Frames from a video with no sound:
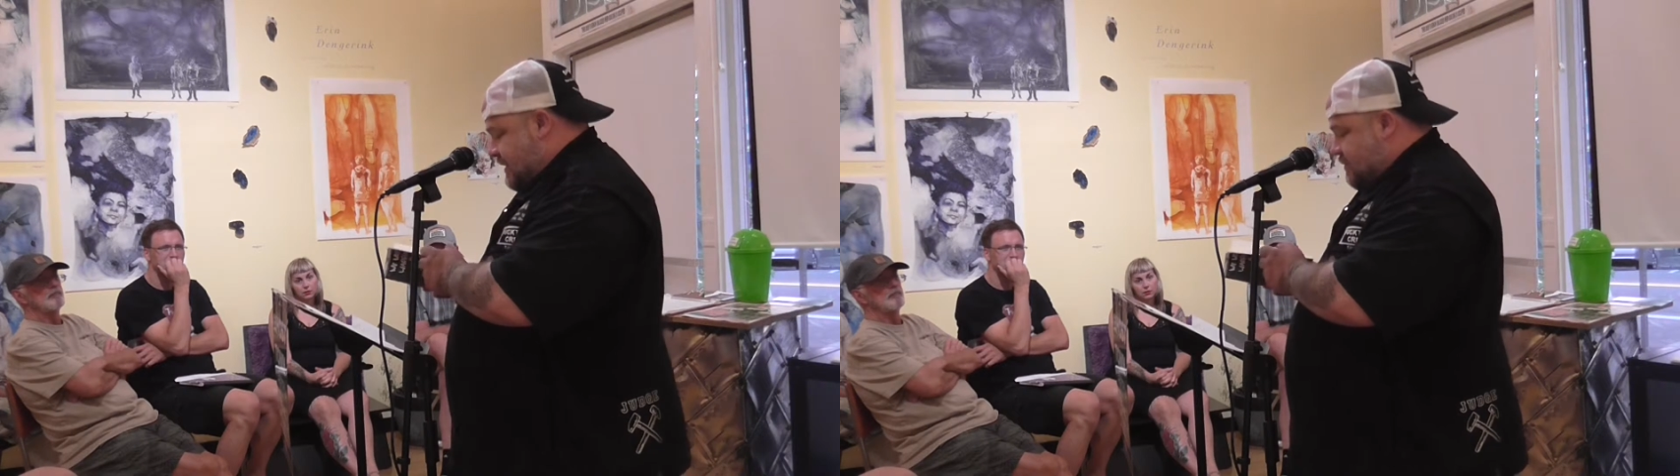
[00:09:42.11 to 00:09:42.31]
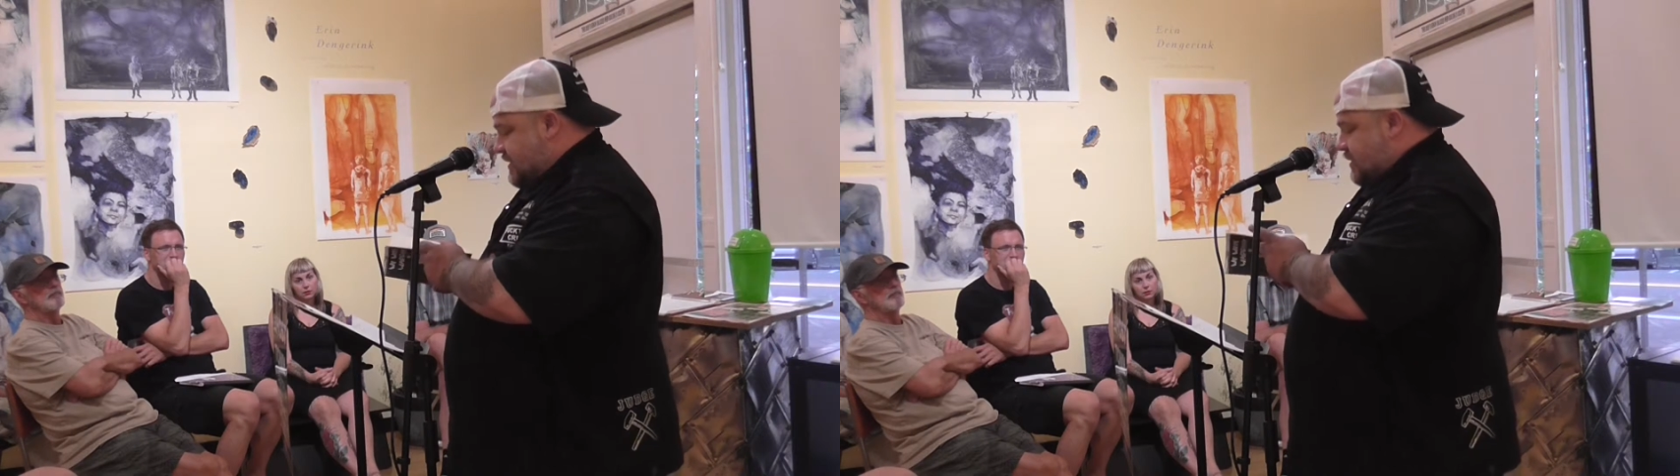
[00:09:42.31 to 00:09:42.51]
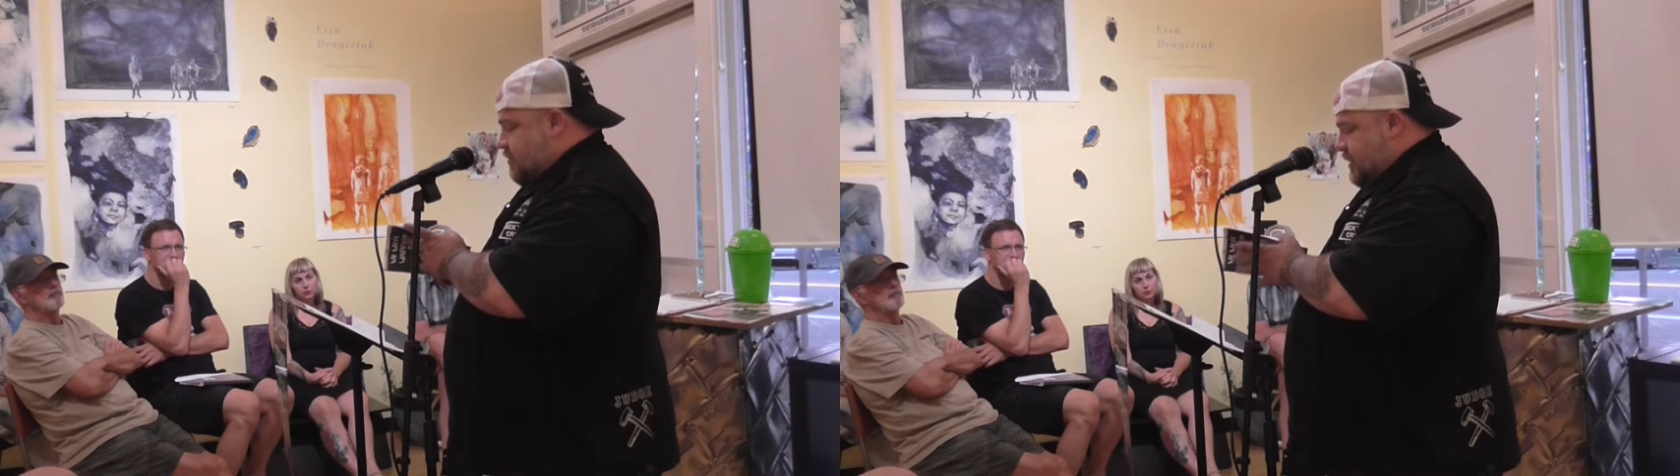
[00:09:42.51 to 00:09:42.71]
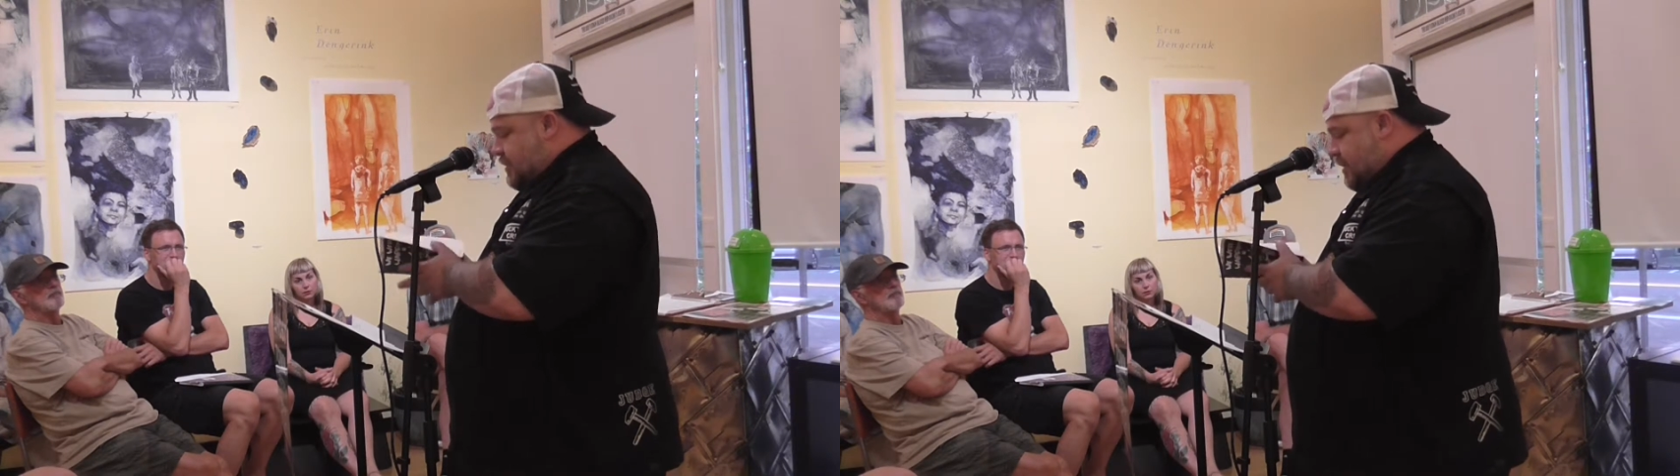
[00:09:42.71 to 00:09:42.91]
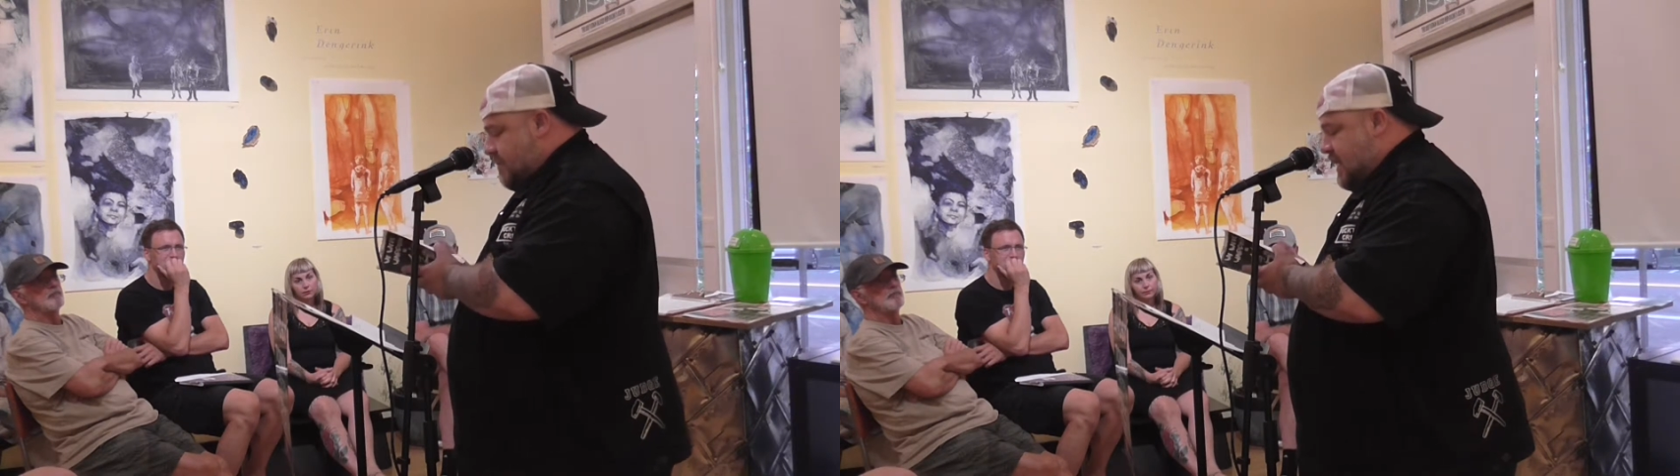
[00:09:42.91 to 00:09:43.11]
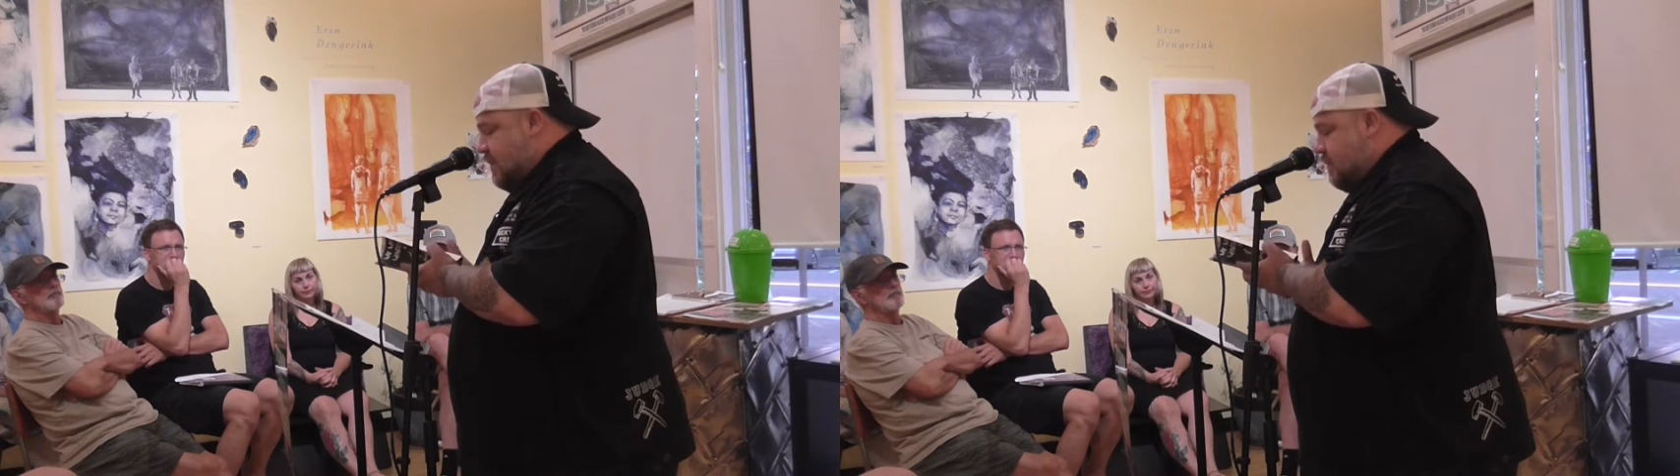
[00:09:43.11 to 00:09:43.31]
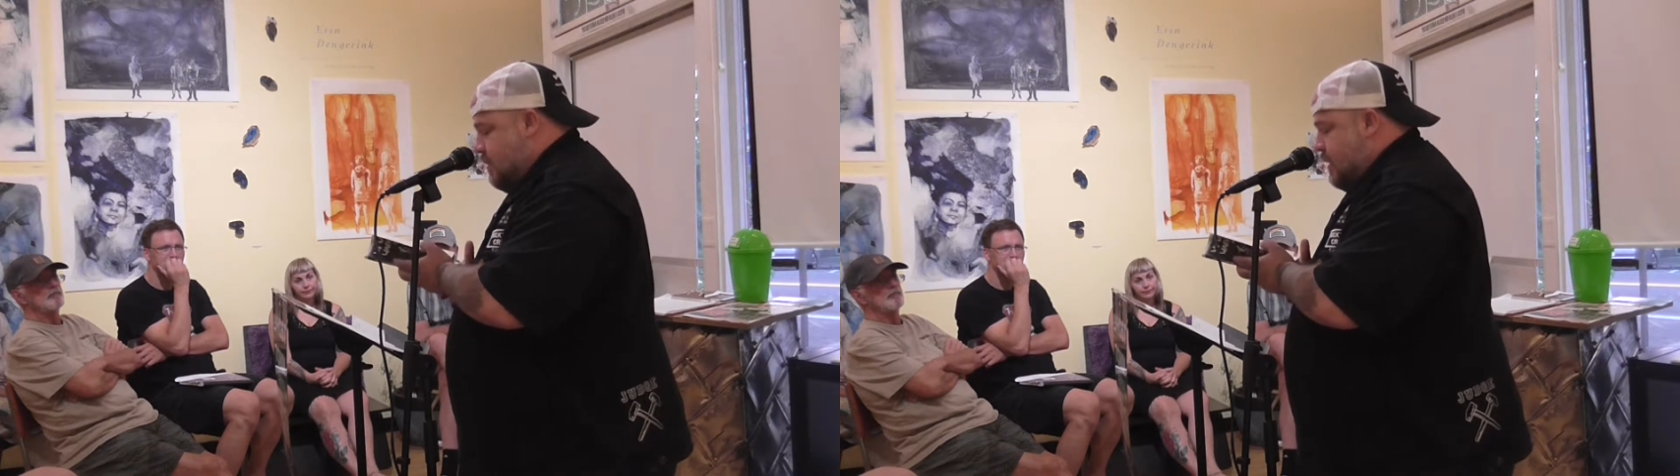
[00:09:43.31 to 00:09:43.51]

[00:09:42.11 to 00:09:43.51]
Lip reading: in who has a crush on me,